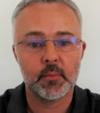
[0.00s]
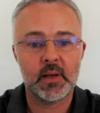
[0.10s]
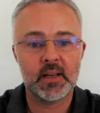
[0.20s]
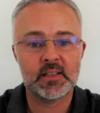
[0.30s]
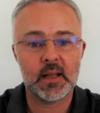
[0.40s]

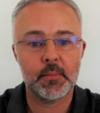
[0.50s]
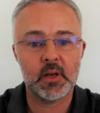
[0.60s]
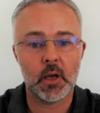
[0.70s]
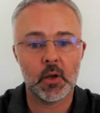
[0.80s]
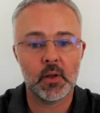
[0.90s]
please let
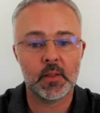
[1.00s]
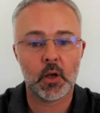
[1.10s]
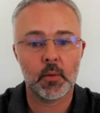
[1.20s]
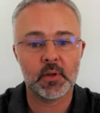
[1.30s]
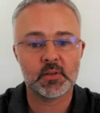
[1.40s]
me know in the
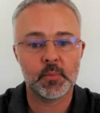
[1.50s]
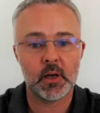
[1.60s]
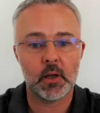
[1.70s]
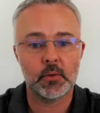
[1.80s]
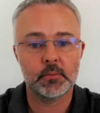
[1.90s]
comments
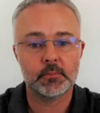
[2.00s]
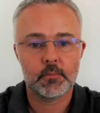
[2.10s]
below.